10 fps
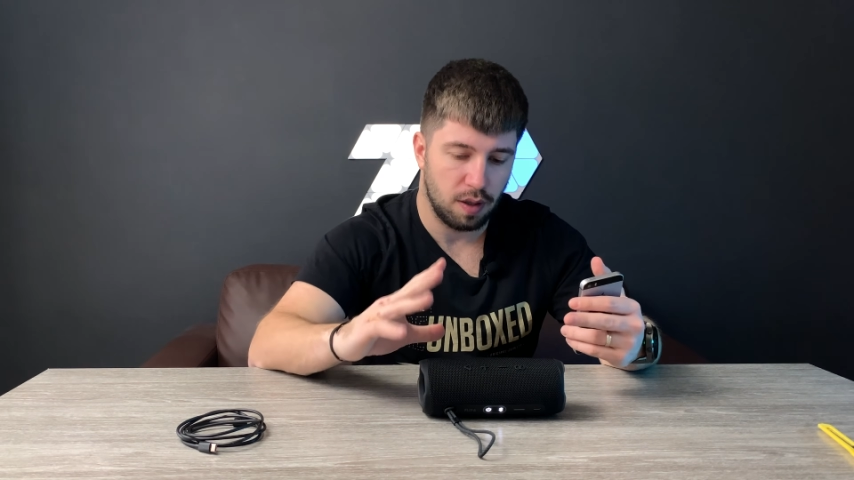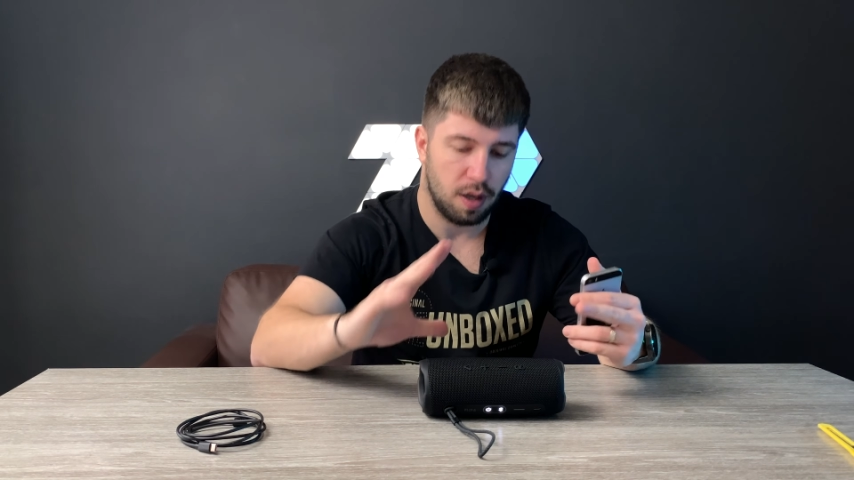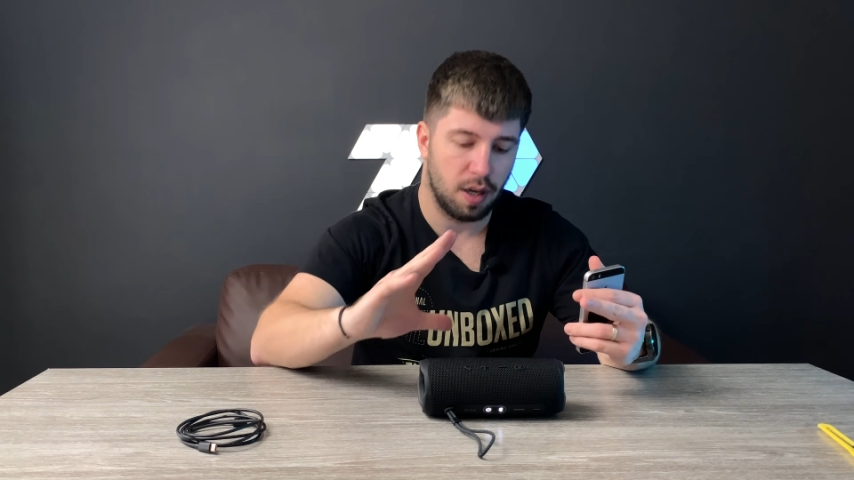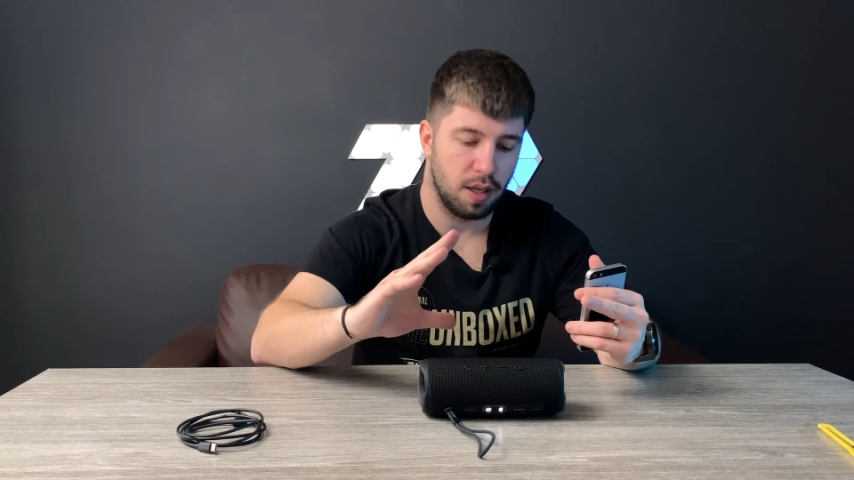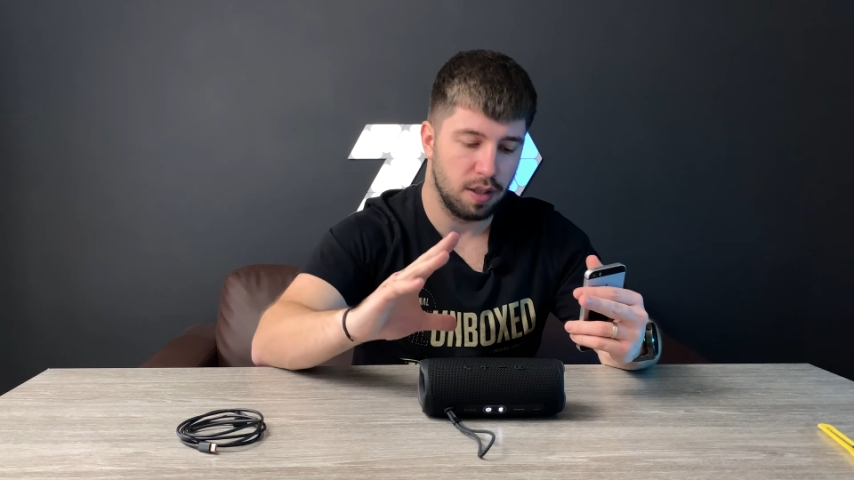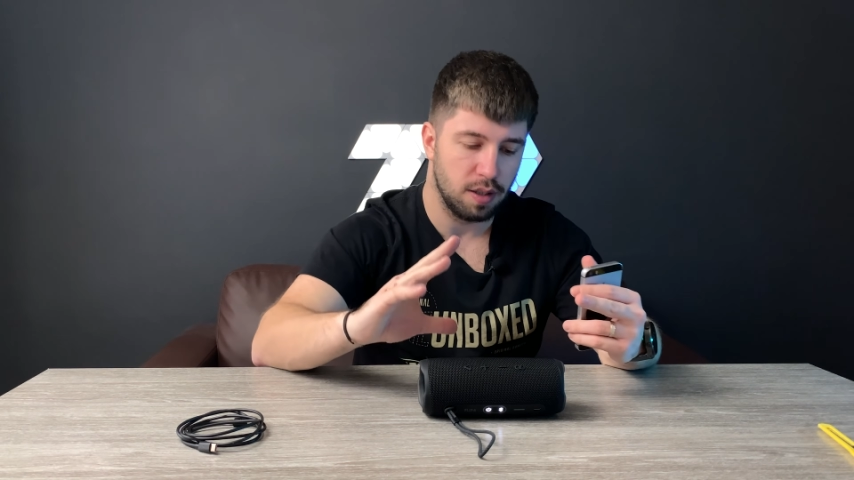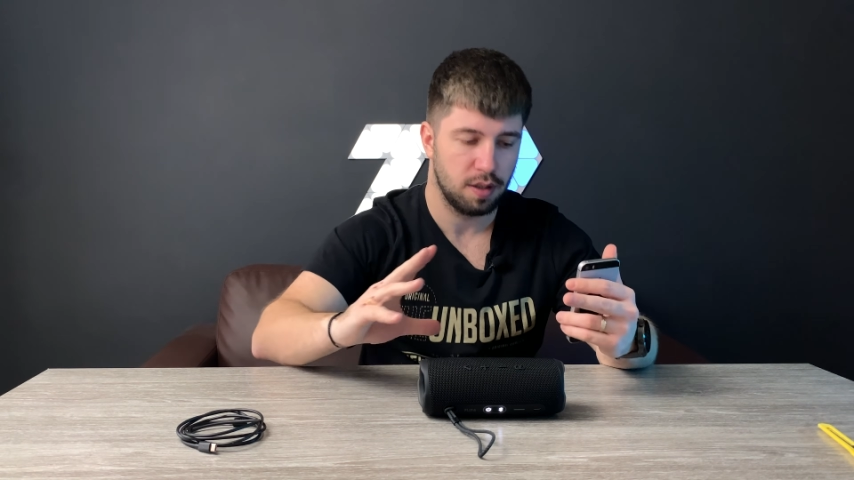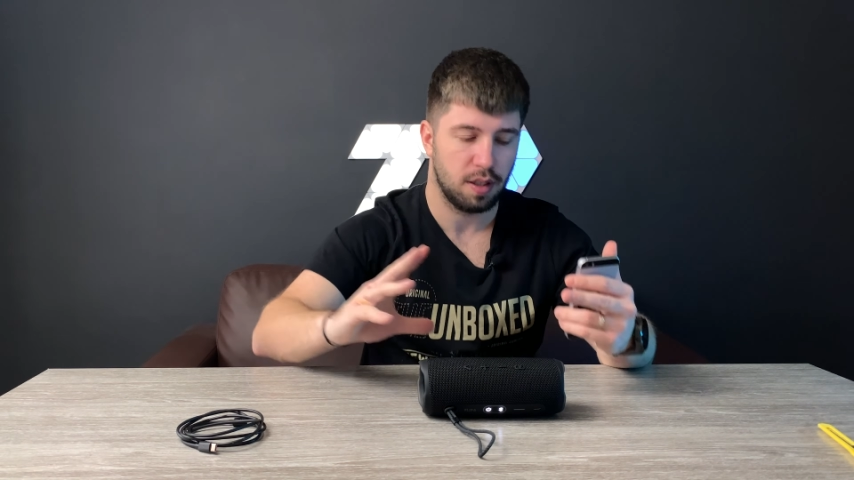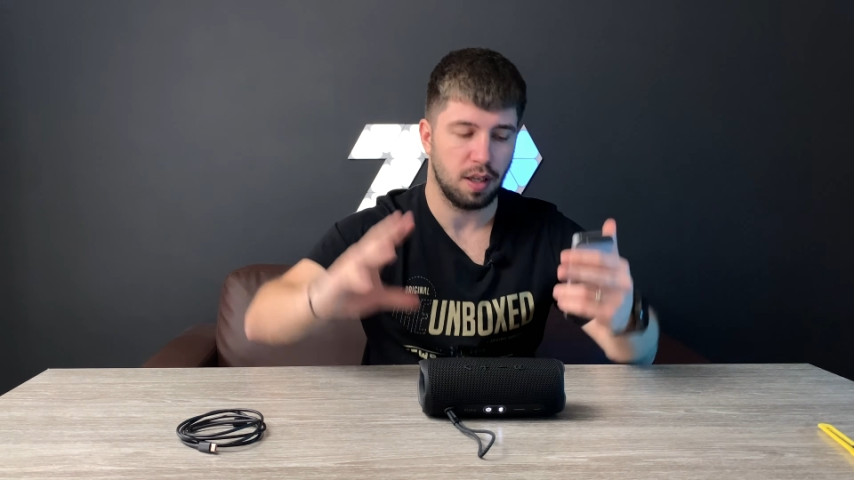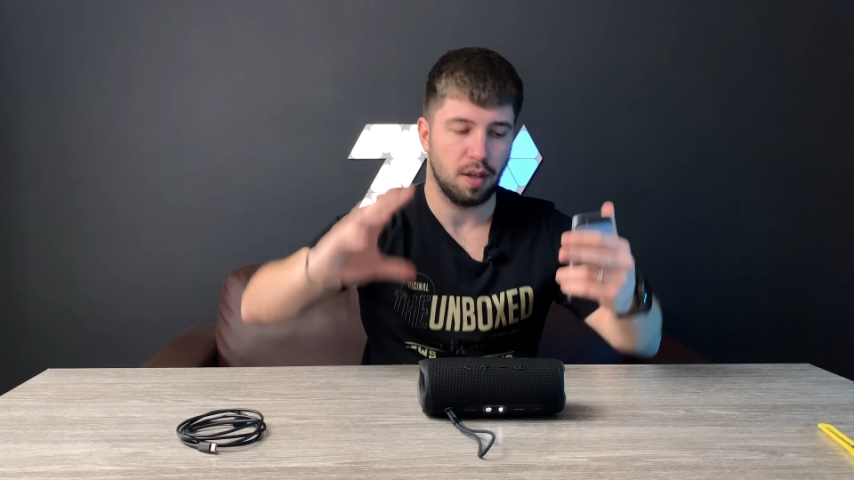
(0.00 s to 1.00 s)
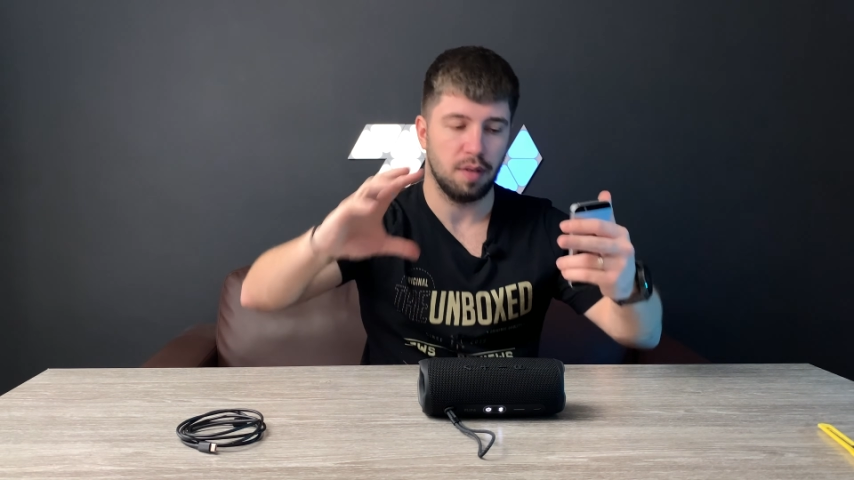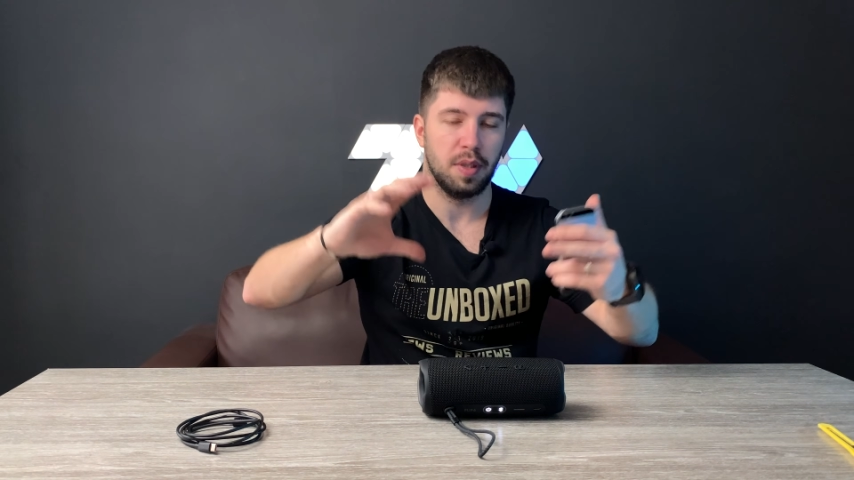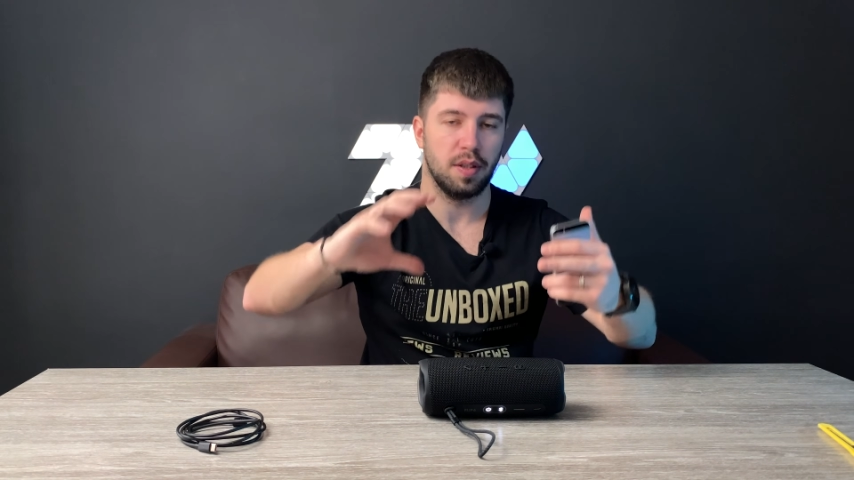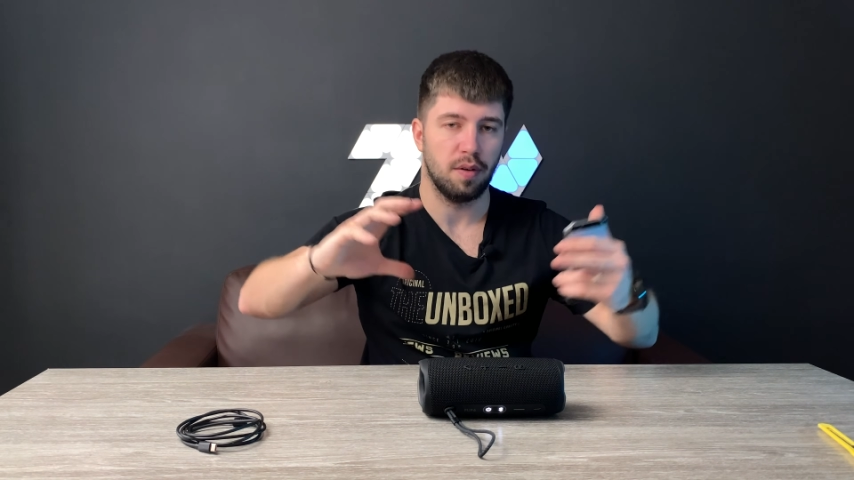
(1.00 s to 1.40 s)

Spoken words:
highs take a bit